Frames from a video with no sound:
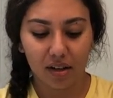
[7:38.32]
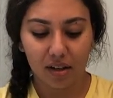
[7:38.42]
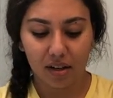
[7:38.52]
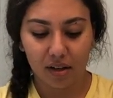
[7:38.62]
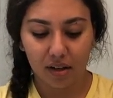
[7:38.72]

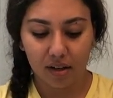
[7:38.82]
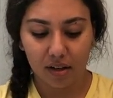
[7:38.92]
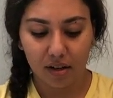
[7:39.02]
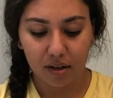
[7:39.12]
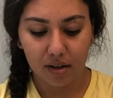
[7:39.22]

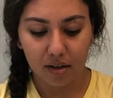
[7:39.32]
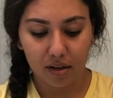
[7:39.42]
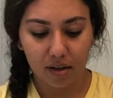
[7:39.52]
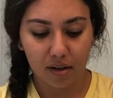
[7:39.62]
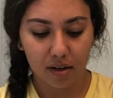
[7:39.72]

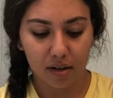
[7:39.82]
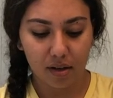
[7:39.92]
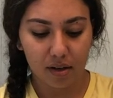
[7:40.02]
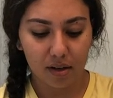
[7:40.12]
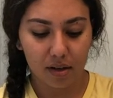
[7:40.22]

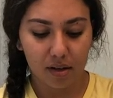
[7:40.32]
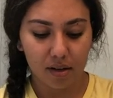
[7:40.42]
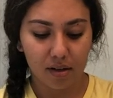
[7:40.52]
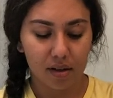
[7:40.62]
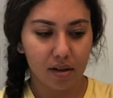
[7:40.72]

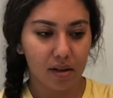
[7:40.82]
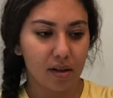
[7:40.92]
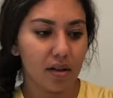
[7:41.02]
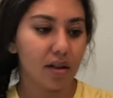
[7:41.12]
No one is speaking in this clip.